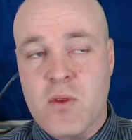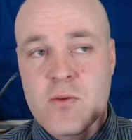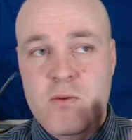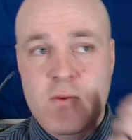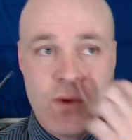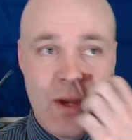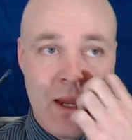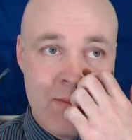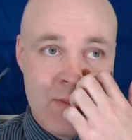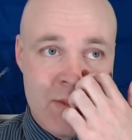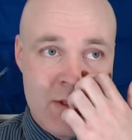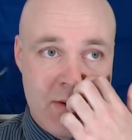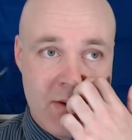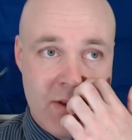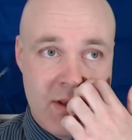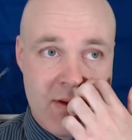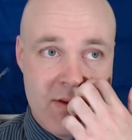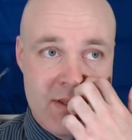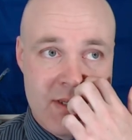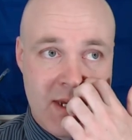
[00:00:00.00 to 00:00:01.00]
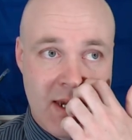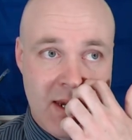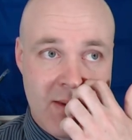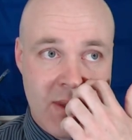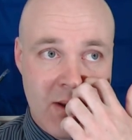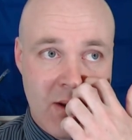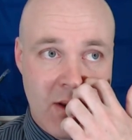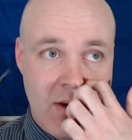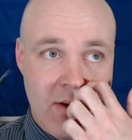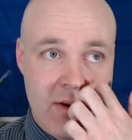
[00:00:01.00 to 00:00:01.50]
dreams for a lot of time
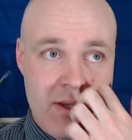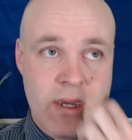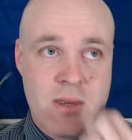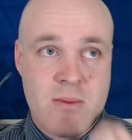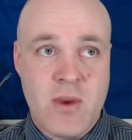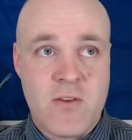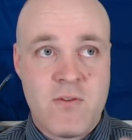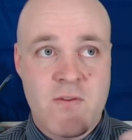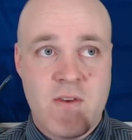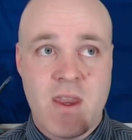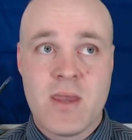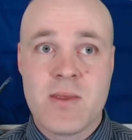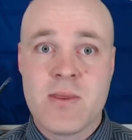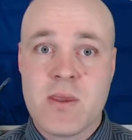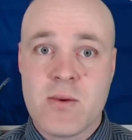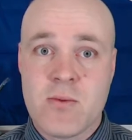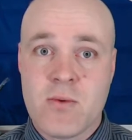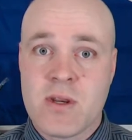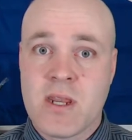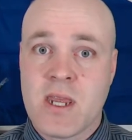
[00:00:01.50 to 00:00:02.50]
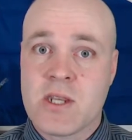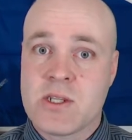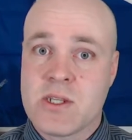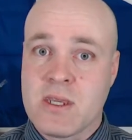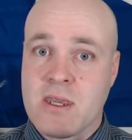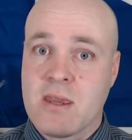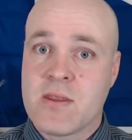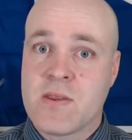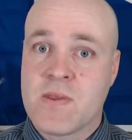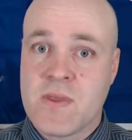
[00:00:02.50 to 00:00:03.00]
that, oh yeah, my family would
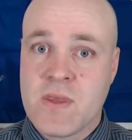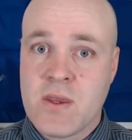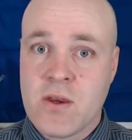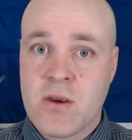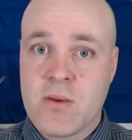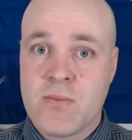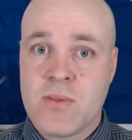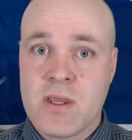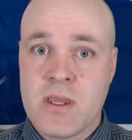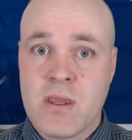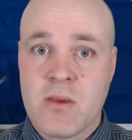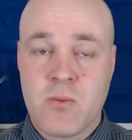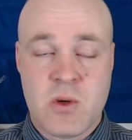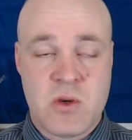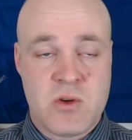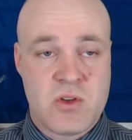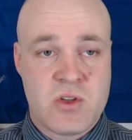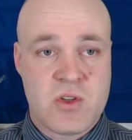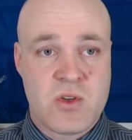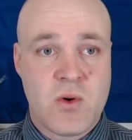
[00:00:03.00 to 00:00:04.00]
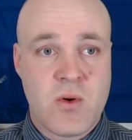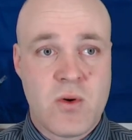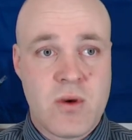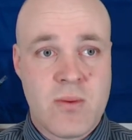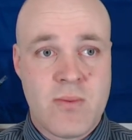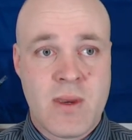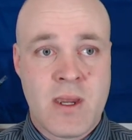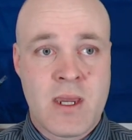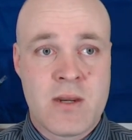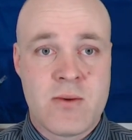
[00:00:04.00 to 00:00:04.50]
actually get therapy and we would talk
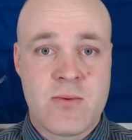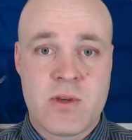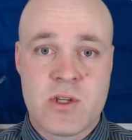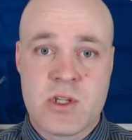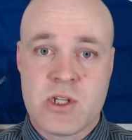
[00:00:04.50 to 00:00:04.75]
about it, we'd